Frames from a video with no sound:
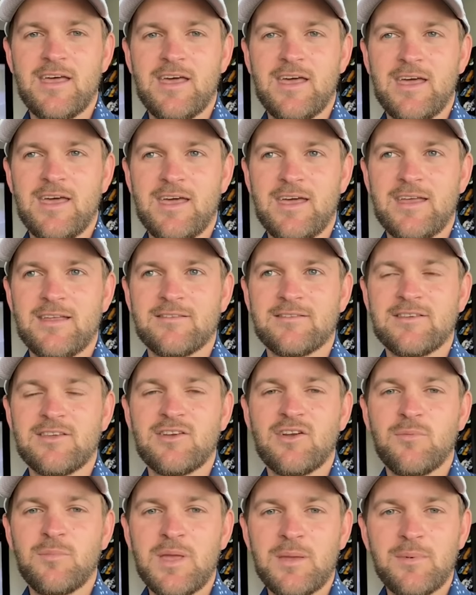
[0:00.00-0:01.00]
and
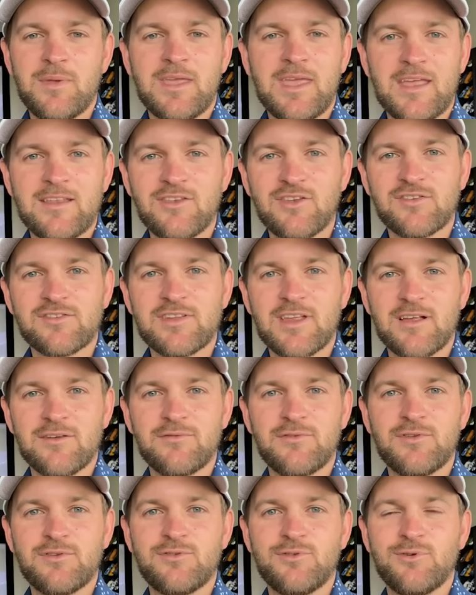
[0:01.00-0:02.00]
you know maybe get
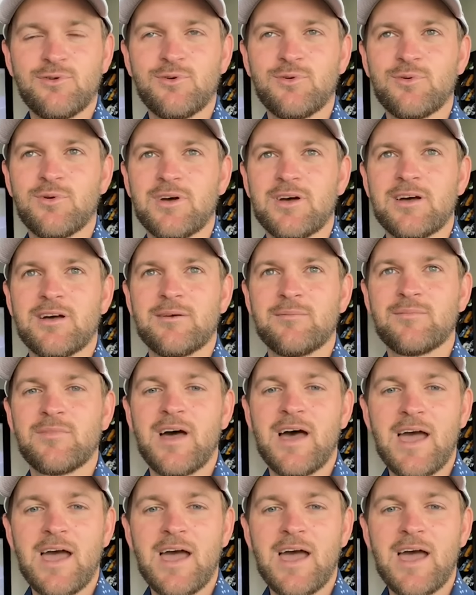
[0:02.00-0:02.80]
yourself into um,